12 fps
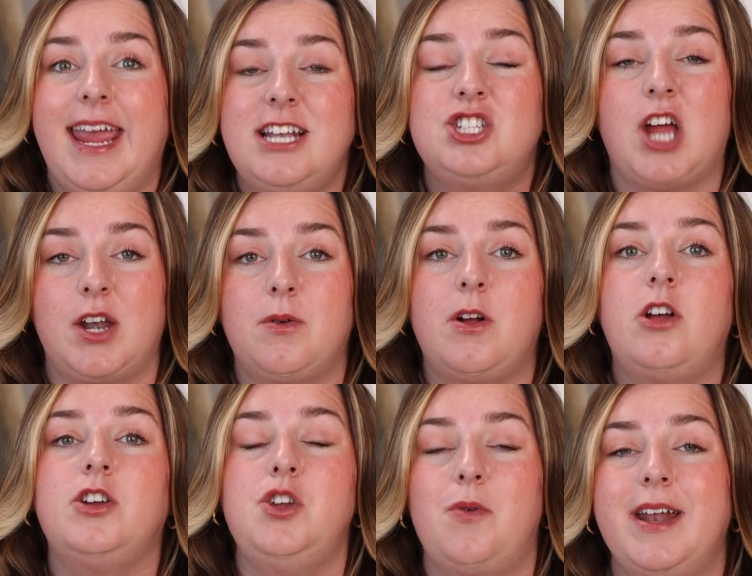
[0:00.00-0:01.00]
In
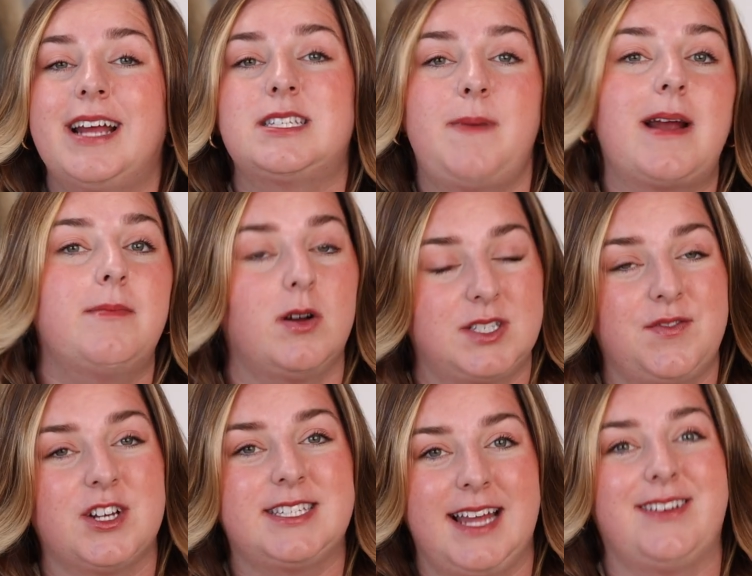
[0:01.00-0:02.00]
general, you can expect most
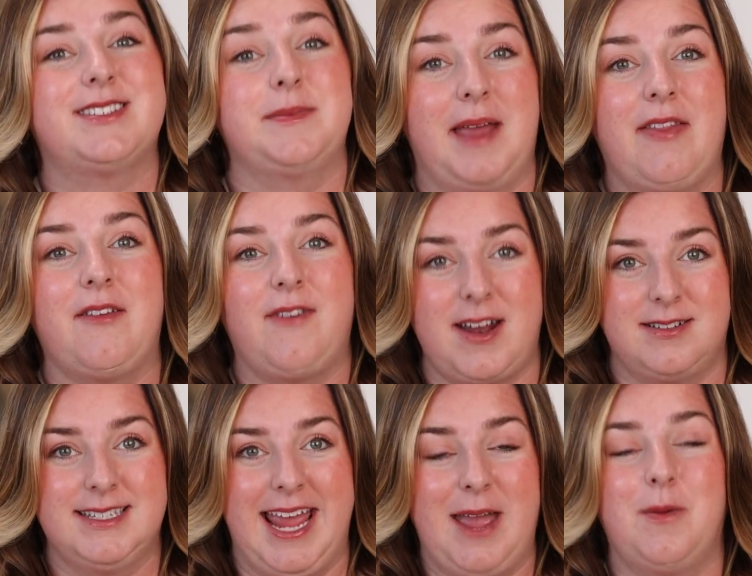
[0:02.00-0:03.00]
of your sales to be on the
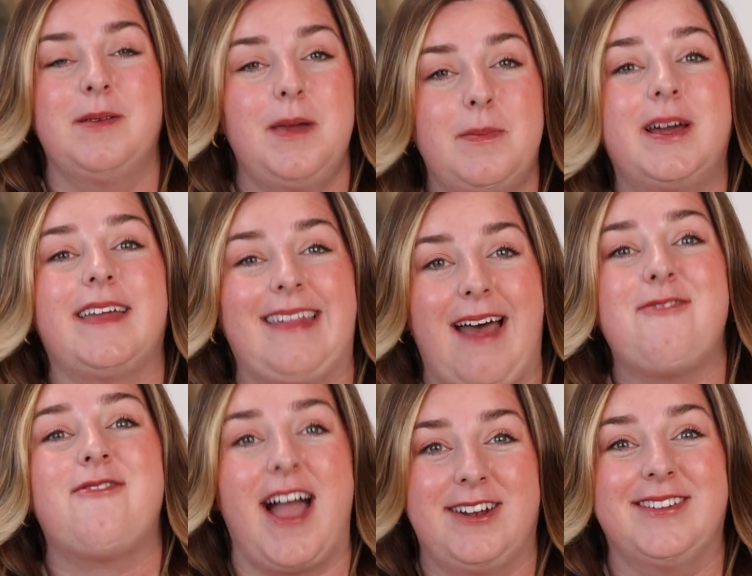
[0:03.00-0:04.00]
final day when people get
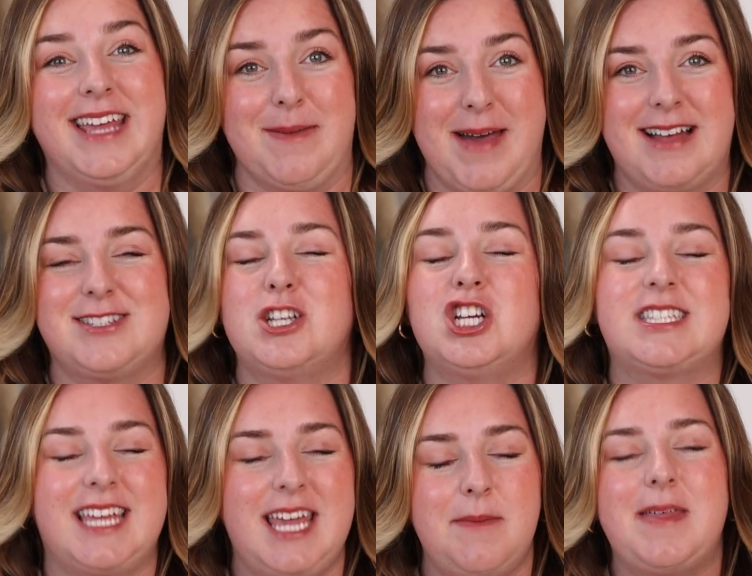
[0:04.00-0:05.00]
that final email. So
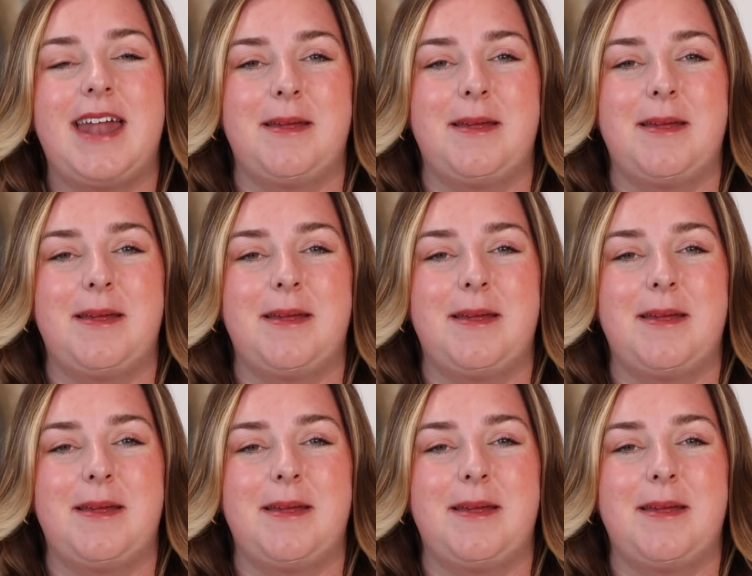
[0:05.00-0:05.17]
just keep that